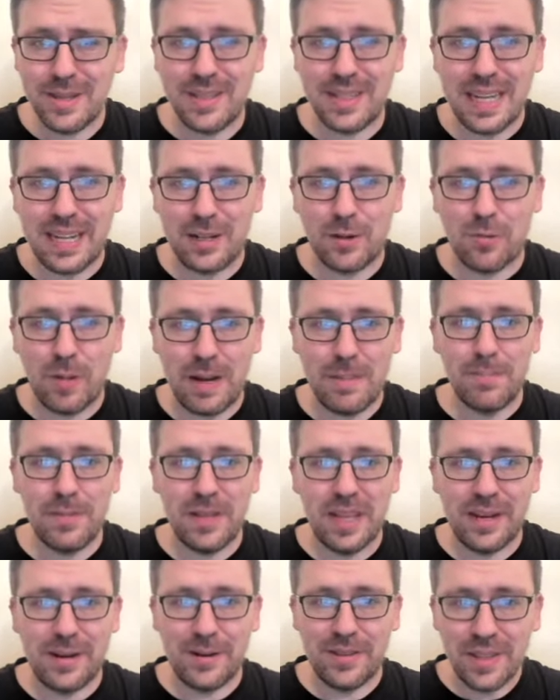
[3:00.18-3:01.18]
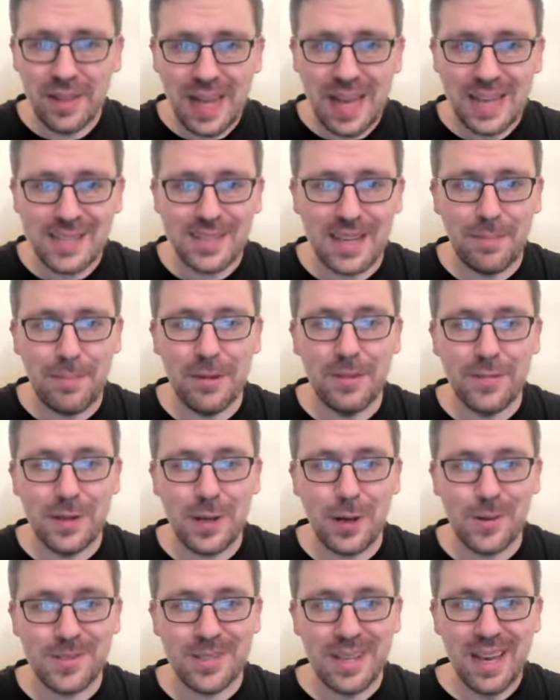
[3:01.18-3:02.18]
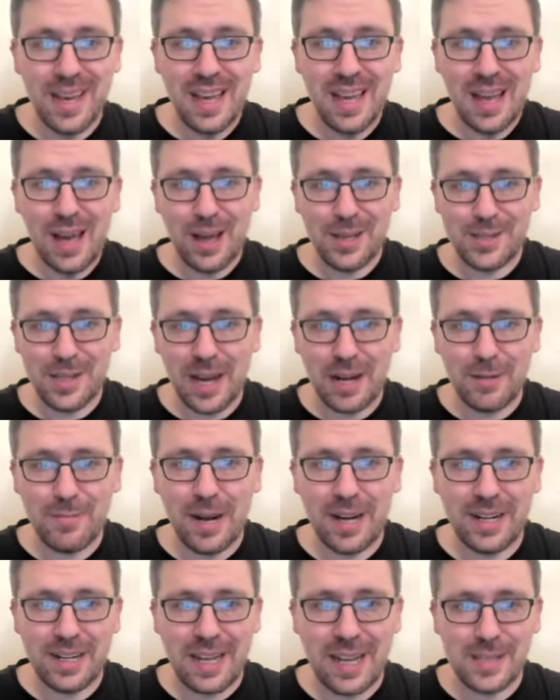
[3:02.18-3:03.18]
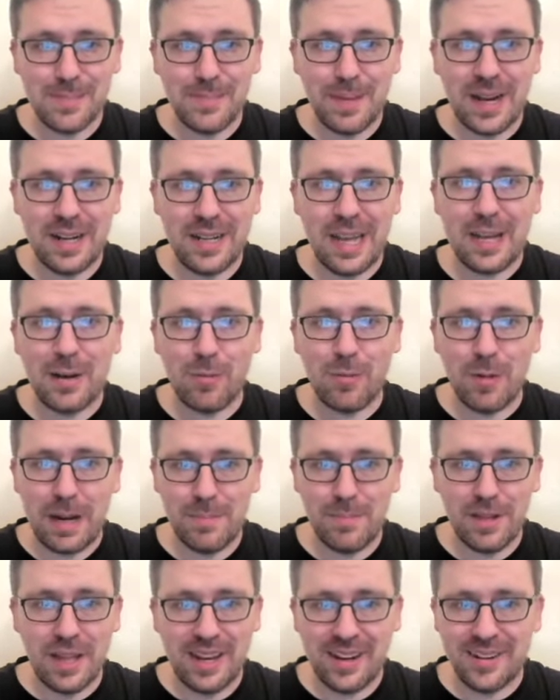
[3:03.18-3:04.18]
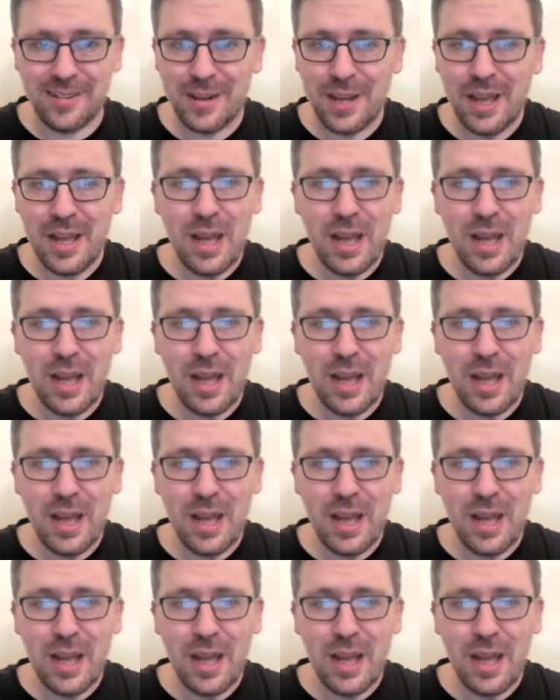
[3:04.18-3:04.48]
to get a great player. In the last couple of years, Haason Reddick has been a great player.